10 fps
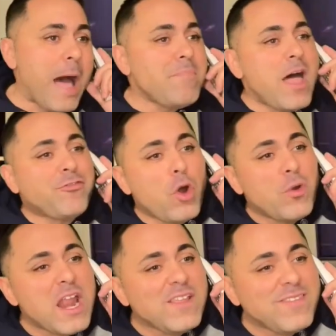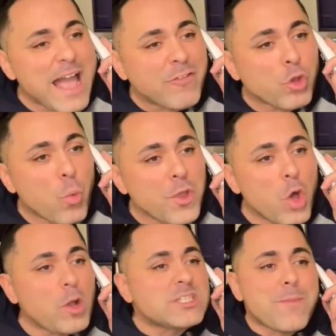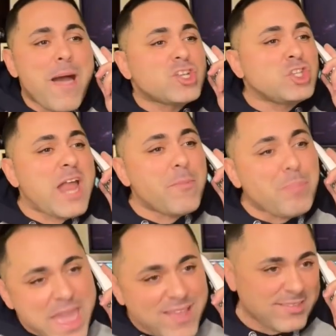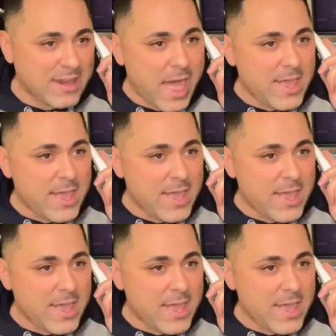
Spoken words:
not throwing anything out the window because I'm actually not paying tonight.